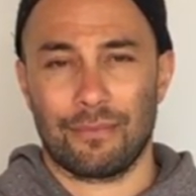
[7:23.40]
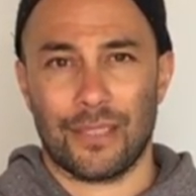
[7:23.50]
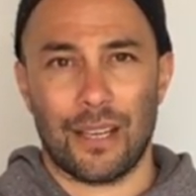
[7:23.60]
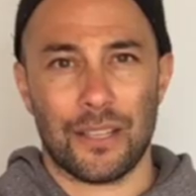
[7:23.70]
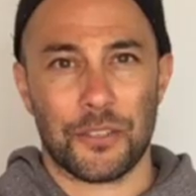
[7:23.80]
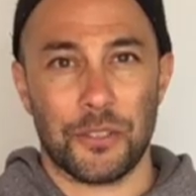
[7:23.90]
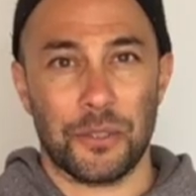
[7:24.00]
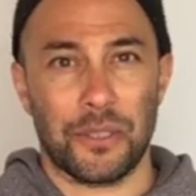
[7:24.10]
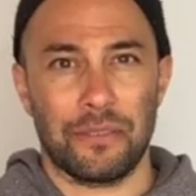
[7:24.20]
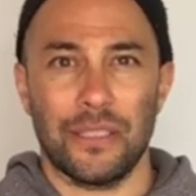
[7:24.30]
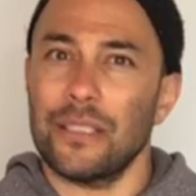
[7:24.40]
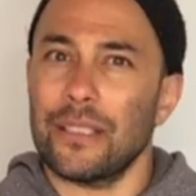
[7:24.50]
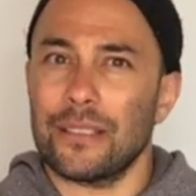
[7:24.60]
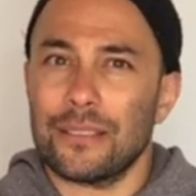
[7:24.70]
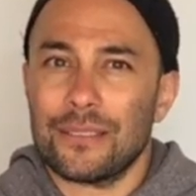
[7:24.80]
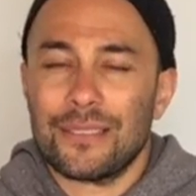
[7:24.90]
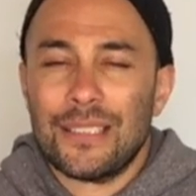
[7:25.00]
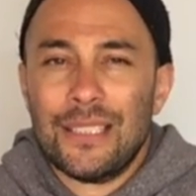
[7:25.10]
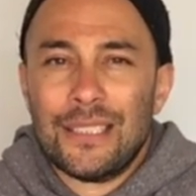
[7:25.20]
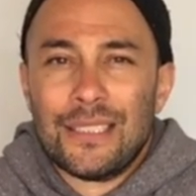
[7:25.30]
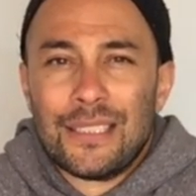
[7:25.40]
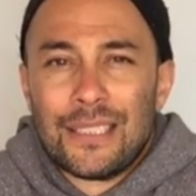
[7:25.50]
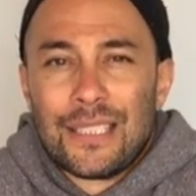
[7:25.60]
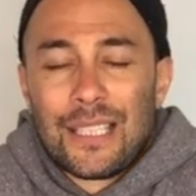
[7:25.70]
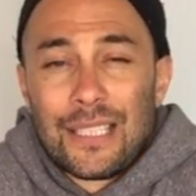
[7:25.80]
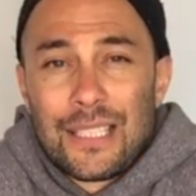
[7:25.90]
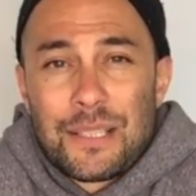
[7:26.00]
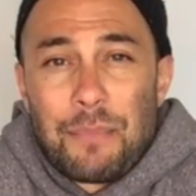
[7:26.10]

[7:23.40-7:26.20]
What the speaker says: gosh, don't I feel ya. It's